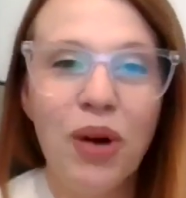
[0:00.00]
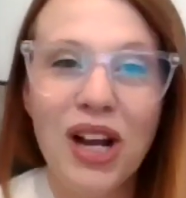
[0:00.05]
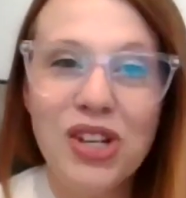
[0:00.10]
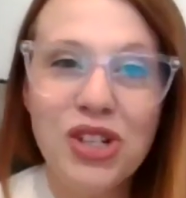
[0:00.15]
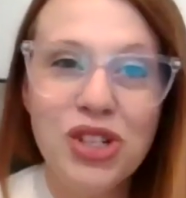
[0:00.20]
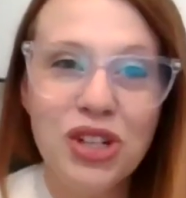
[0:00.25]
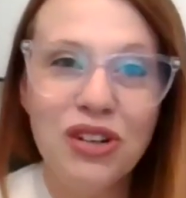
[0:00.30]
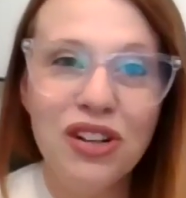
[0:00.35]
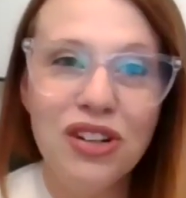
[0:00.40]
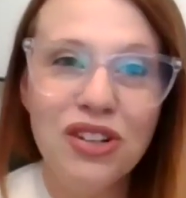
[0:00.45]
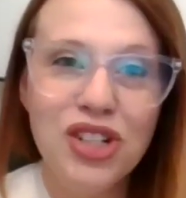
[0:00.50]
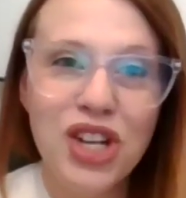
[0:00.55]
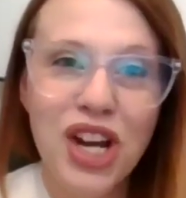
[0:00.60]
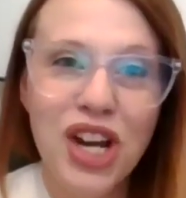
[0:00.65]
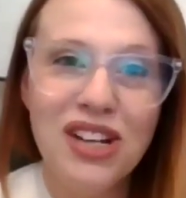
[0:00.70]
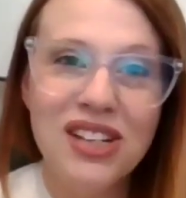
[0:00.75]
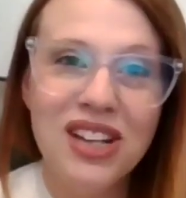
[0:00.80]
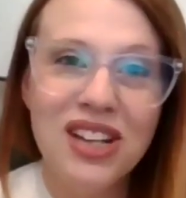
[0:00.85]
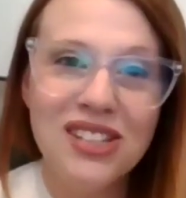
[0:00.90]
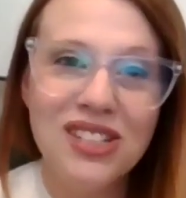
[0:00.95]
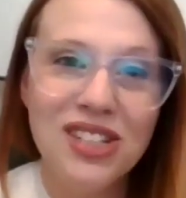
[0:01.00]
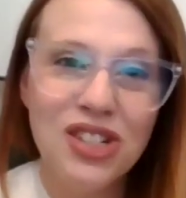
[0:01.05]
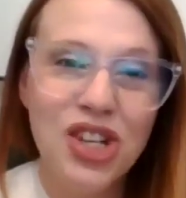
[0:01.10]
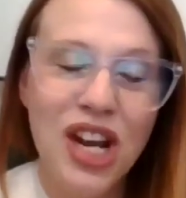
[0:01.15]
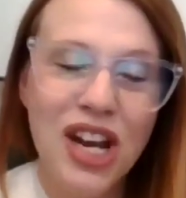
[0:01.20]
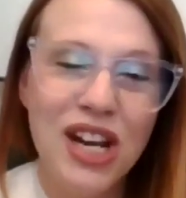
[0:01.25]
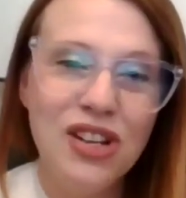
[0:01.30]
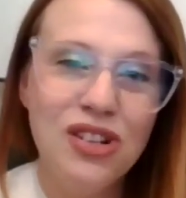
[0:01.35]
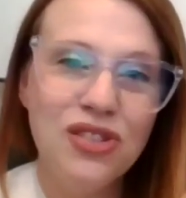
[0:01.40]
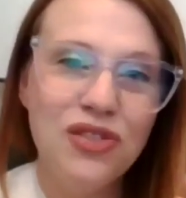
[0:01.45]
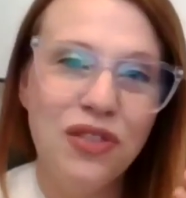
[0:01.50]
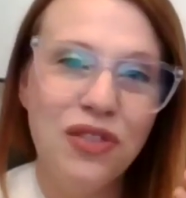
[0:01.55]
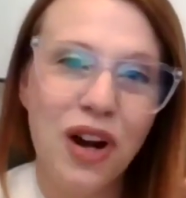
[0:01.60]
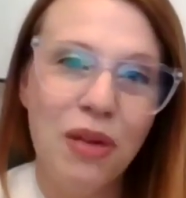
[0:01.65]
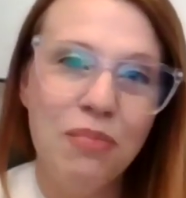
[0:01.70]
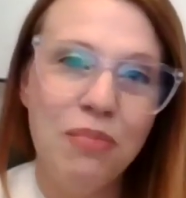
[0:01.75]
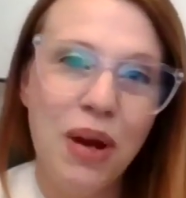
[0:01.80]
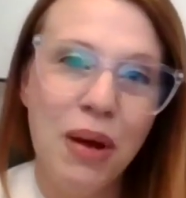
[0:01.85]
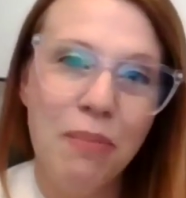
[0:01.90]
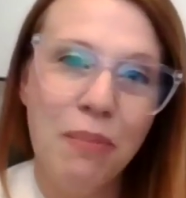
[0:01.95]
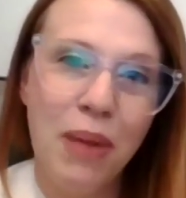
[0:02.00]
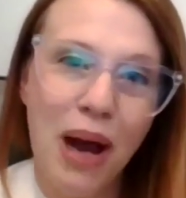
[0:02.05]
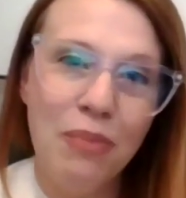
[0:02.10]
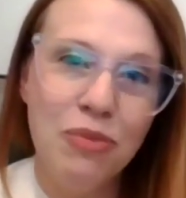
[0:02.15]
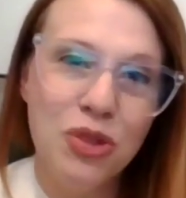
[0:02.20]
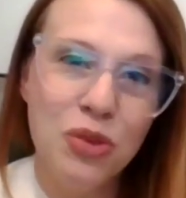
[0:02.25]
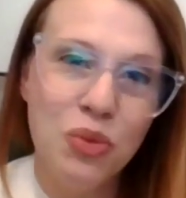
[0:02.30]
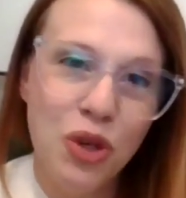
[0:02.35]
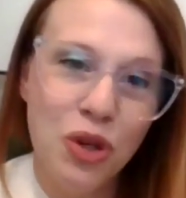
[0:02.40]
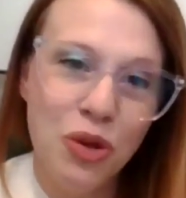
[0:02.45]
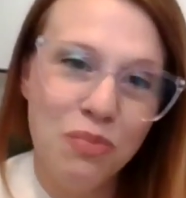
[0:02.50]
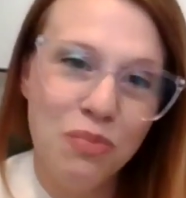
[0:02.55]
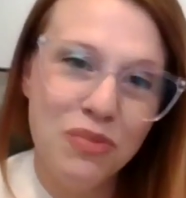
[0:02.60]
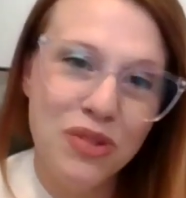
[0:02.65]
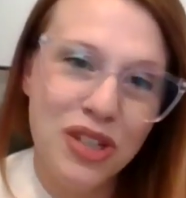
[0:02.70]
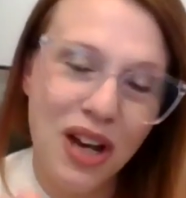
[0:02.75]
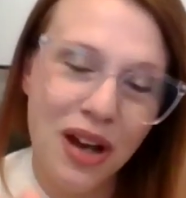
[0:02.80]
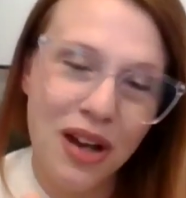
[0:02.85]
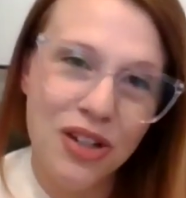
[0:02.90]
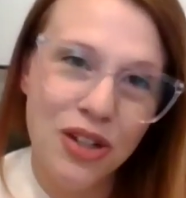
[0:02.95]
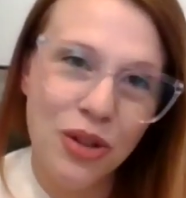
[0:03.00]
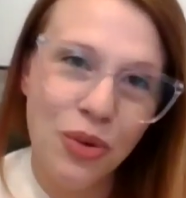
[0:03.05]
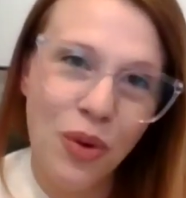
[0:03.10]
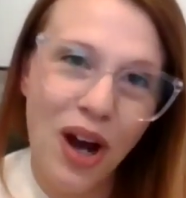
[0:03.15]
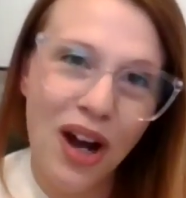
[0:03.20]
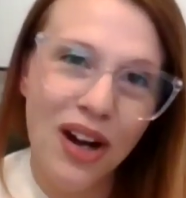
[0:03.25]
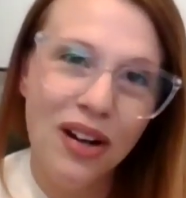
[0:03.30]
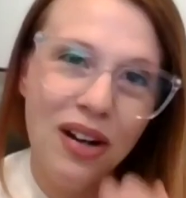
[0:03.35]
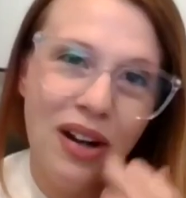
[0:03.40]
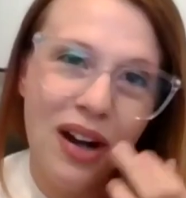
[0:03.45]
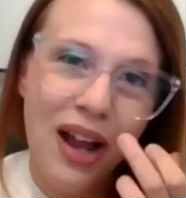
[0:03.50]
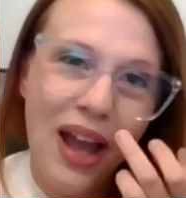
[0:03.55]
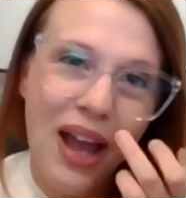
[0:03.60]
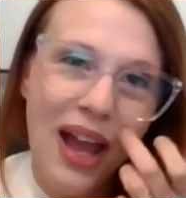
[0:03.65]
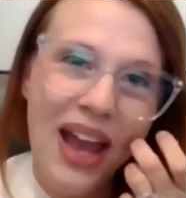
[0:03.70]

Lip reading: pressure change doesn't change from mom's womb to underwater,